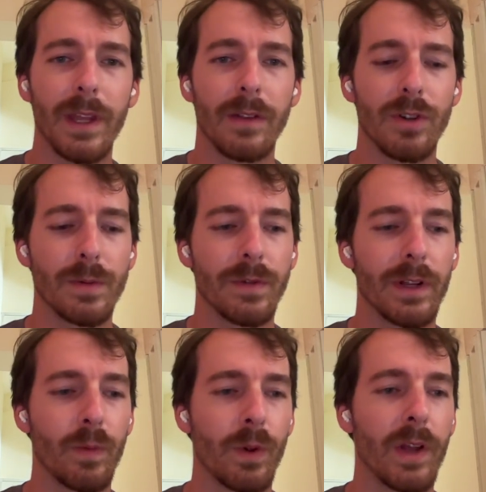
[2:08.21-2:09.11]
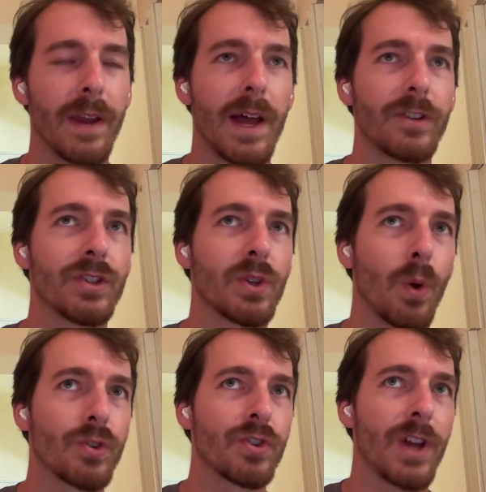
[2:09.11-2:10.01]
in terms of like real, and not just
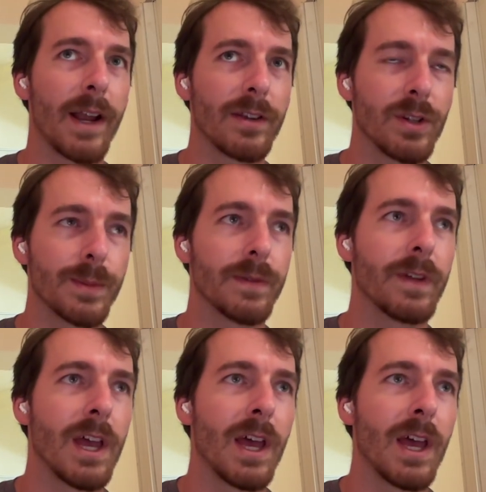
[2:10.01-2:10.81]
culture shock in terms of,